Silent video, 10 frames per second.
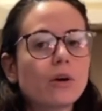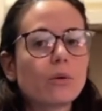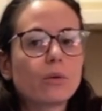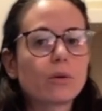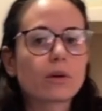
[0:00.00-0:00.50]

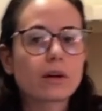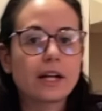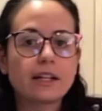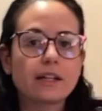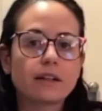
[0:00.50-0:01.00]
or
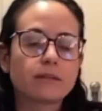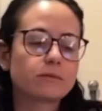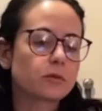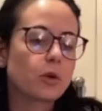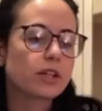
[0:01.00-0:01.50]
any
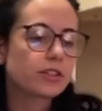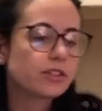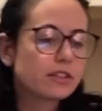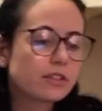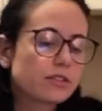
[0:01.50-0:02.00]

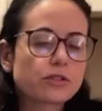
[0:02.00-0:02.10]
questions,